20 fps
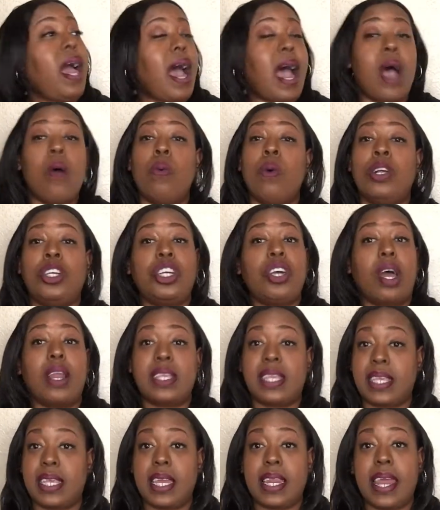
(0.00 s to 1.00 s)
I want y'all to
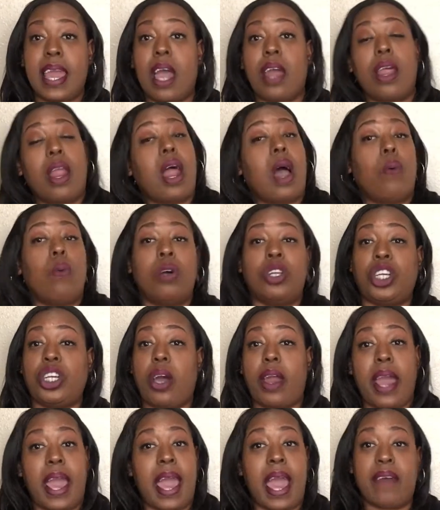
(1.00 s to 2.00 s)
sit down and I want
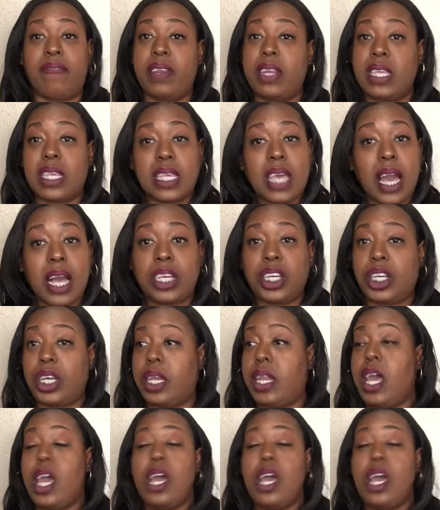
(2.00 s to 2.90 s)
y'all to have a discussion.